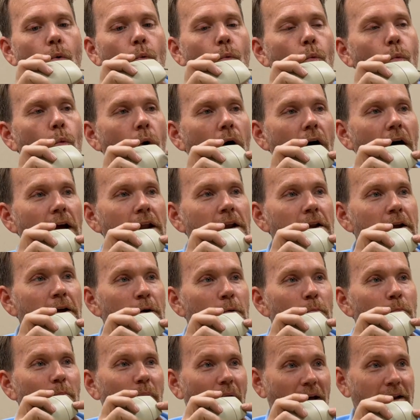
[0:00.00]

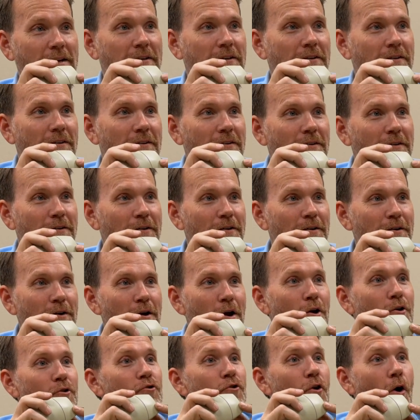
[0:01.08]
One button,
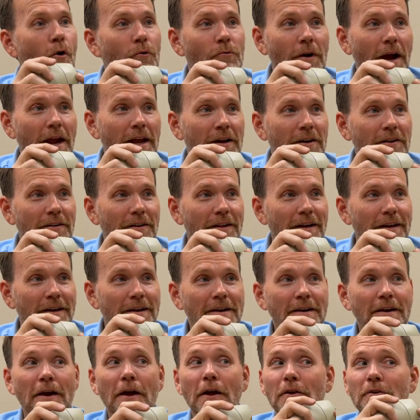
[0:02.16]
no right click,